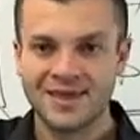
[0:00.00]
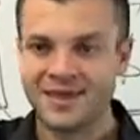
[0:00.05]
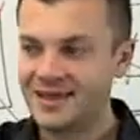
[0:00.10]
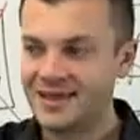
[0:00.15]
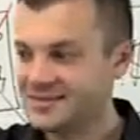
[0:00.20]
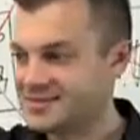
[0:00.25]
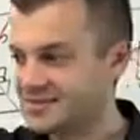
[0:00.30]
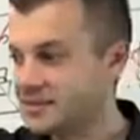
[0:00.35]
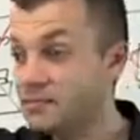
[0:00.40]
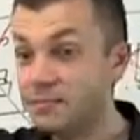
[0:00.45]

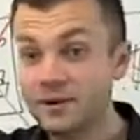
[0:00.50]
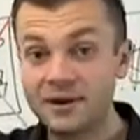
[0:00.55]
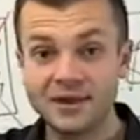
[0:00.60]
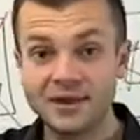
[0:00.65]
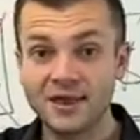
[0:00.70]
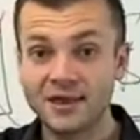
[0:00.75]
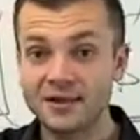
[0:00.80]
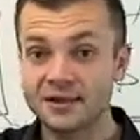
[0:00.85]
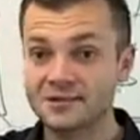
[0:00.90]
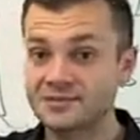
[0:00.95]
as
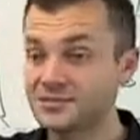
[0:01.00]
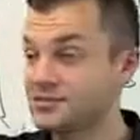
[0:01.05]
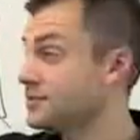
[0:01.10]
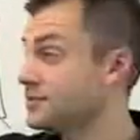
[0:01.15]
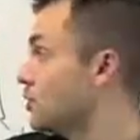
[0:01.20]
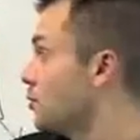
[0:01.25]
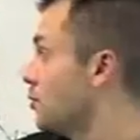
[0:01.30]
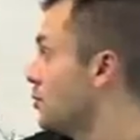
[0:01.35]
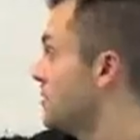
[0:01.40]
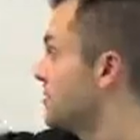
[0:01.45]
somebody else
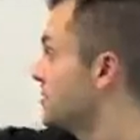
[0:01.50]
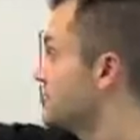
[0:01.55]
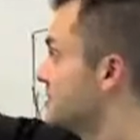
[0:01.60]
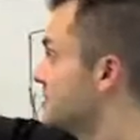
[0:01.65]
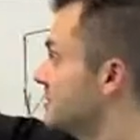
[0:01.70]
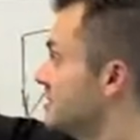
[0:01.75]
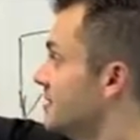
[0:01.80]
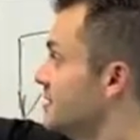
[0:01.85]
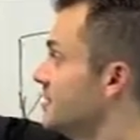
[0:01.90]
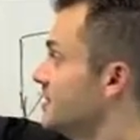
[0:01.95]
who
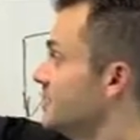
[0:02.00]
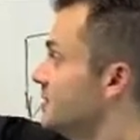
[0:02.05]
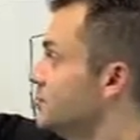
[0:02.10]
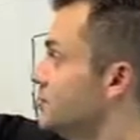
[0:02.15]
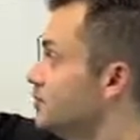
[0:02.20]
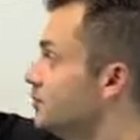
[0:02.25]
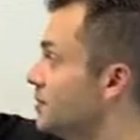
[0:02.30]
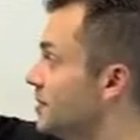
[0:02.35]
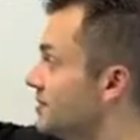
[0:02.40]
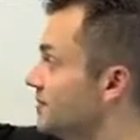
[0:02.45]
is
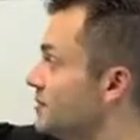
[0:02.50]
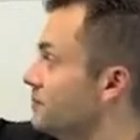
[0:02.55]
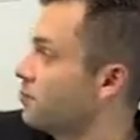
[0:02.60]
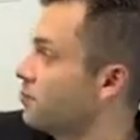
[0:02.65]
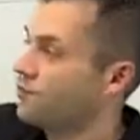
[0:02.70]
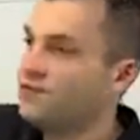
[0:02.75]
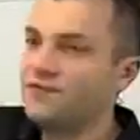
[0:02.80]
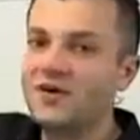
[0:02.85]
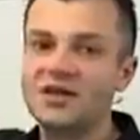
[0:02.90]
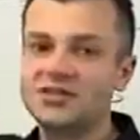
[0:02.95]
doing it the
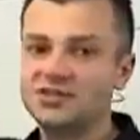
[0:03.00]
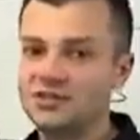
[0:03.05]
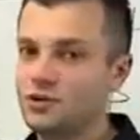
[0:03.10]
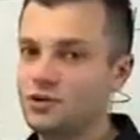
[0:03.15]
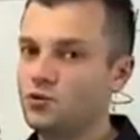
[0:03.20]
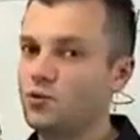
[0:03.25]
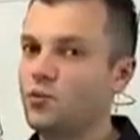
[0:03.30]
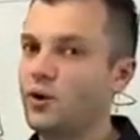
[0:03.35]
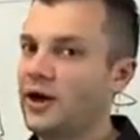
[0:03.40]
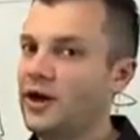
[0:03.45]

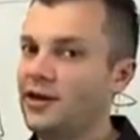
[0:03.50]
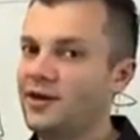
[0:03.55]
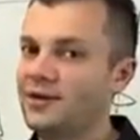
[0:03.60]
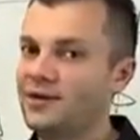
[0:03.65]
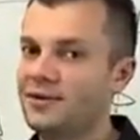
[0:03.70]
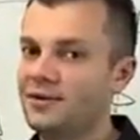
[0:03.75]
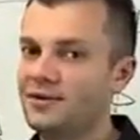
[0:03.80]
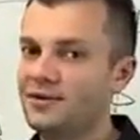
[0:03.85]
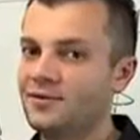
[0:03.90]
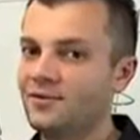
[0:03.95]
professional way,
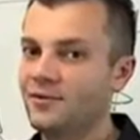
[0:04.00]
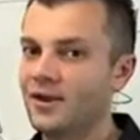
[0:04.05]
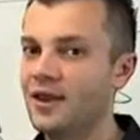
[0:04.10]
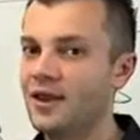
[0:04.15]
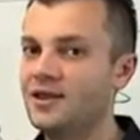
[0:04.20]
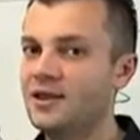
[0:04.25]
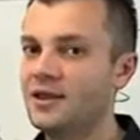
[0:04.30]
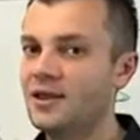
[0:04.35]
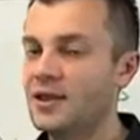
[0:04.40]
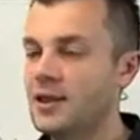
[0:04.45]

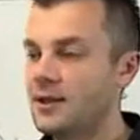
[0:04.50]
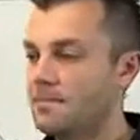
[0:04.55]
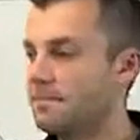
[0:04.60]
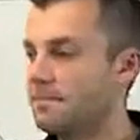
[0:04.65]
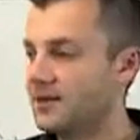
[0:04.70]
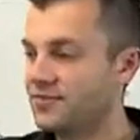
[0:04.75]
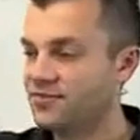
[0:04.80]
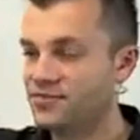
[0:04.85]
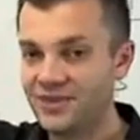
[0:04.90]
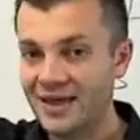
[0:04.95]
right?
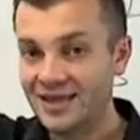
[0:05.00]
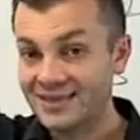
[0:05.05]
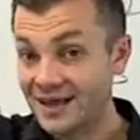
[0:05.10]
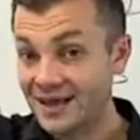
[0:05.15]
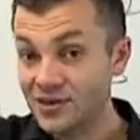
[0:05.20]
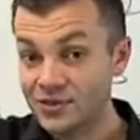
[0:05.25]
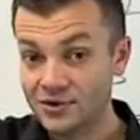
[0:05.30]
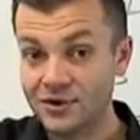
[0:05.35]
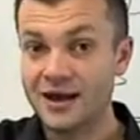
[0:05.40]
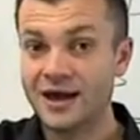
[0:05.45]
But that
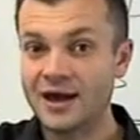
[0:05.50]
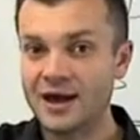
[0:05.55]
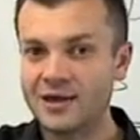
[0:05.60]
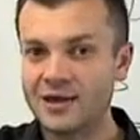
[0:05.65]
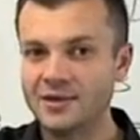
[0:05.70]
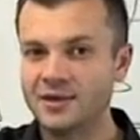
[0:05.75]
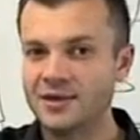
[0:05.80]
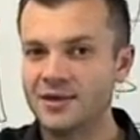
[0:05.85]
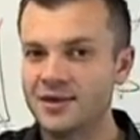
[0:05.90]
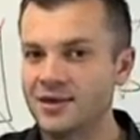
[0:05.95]
other
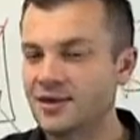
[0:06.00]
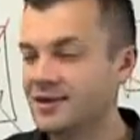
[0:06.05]
guy